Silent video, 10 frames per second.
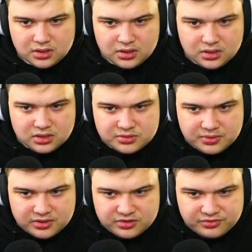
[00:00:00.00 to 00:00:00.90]
Each spin
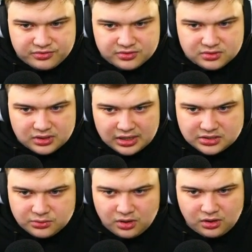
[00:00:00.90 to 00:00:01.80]
gives you... Okay,
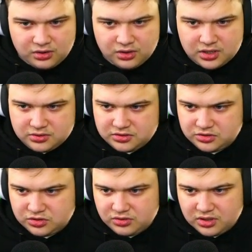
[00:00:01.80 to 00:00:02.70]
so we're not going to do this unless it's
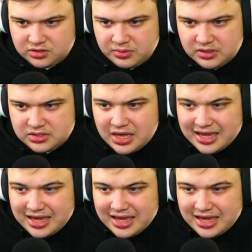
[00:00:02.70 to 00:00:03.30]
just regular spins.